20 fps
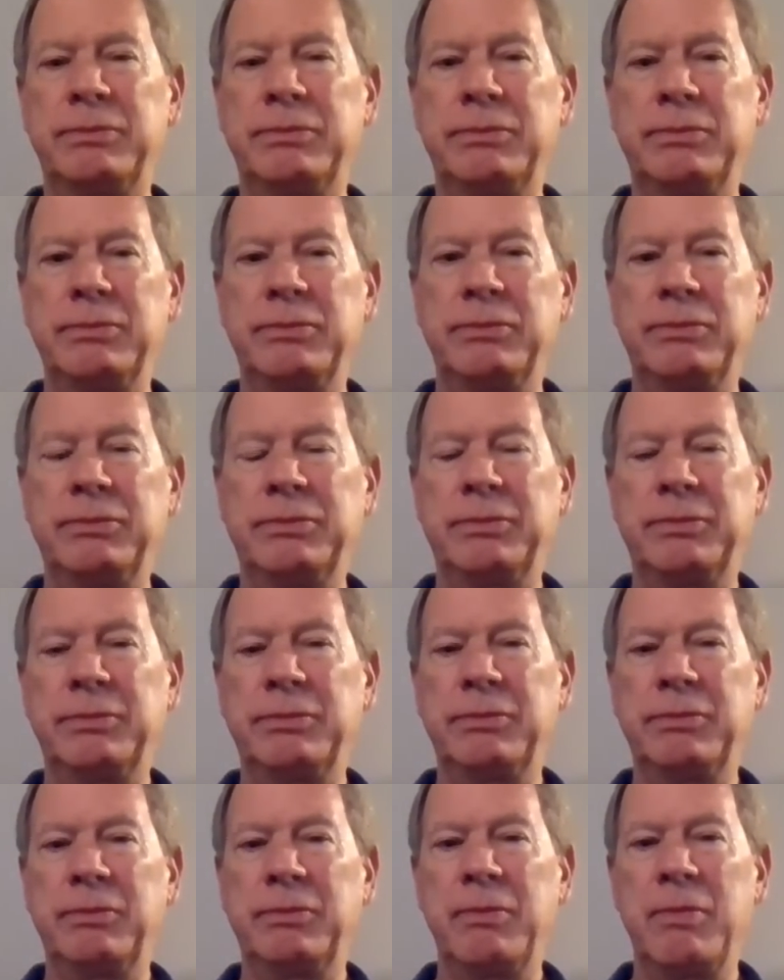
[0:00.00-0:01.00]

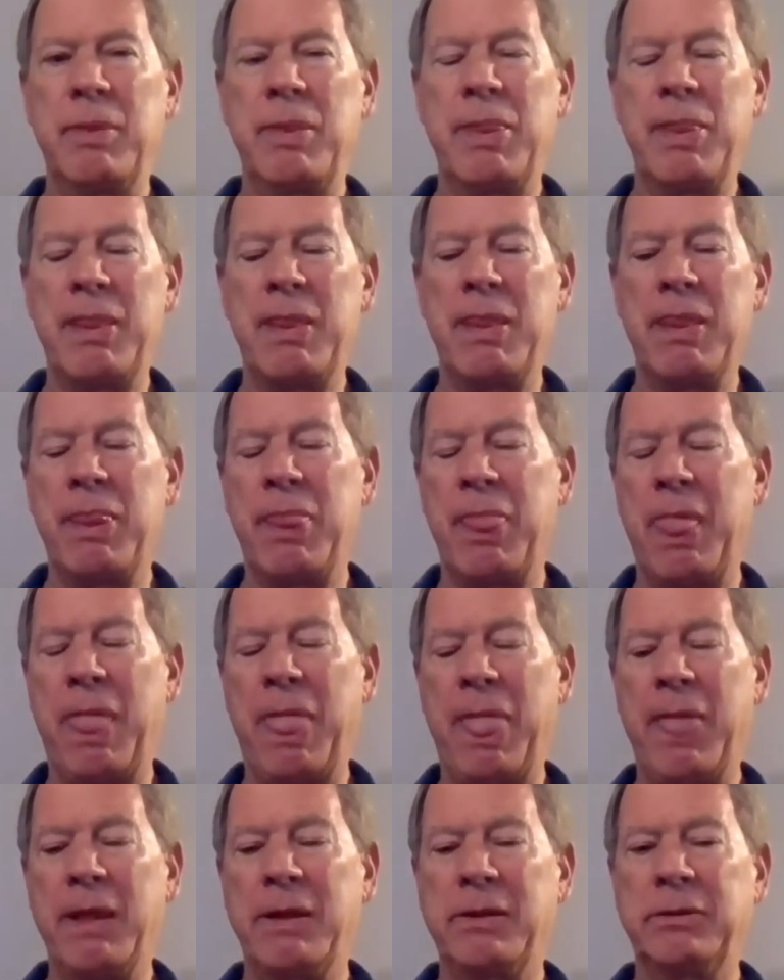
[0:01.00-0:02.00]

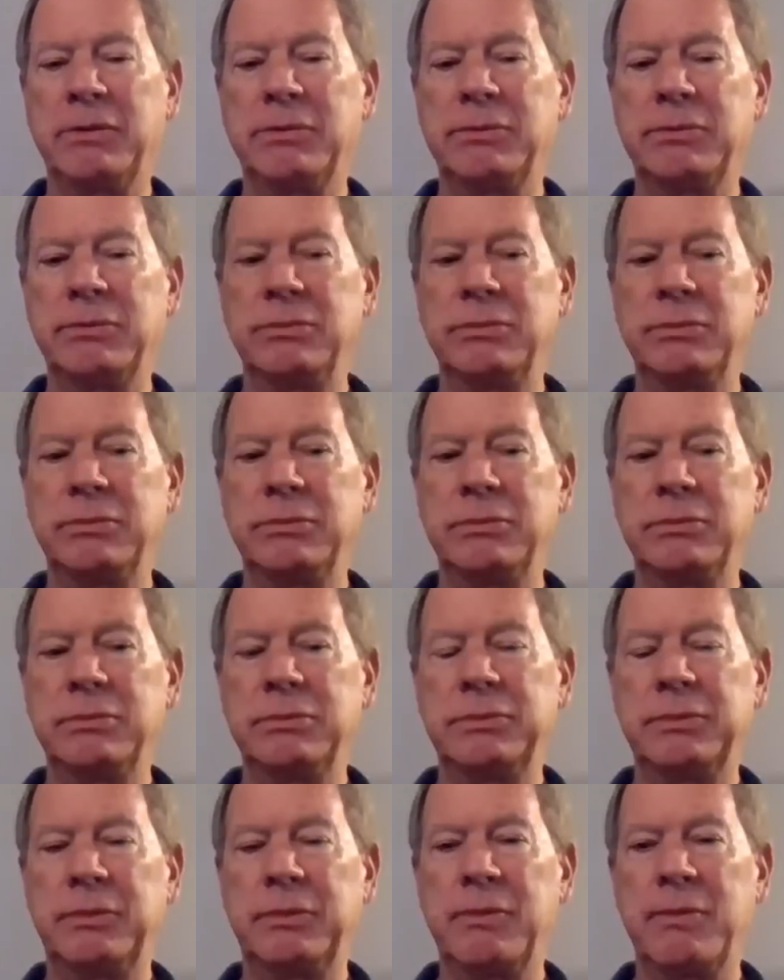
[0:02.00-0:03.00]

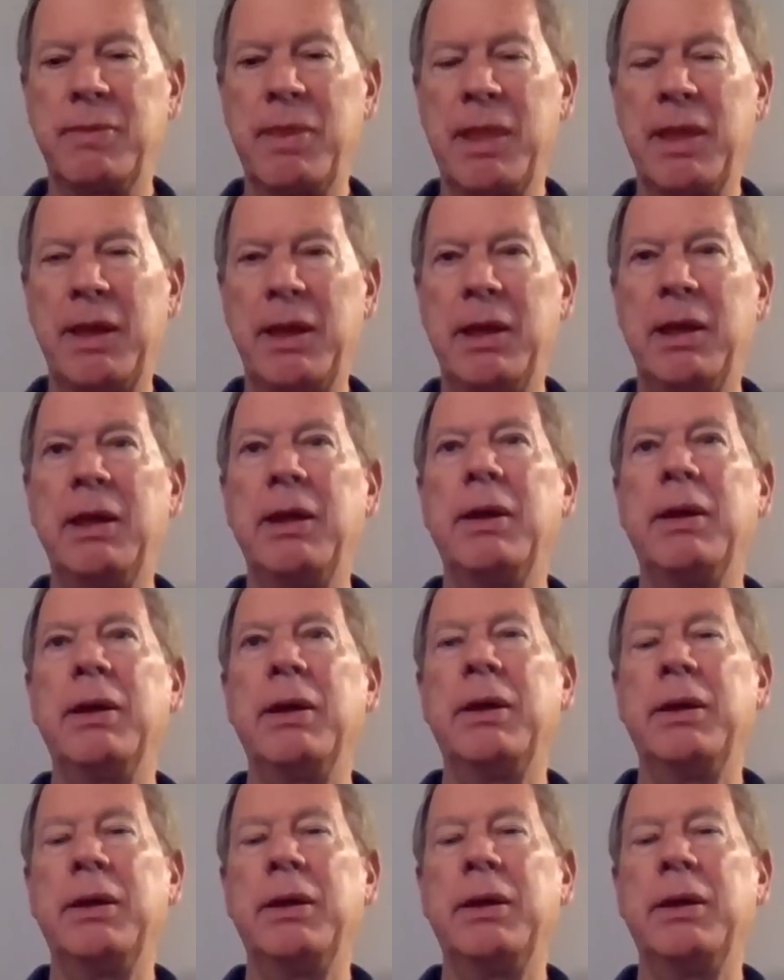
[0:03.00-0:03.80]
No words are spoken by the person on screen.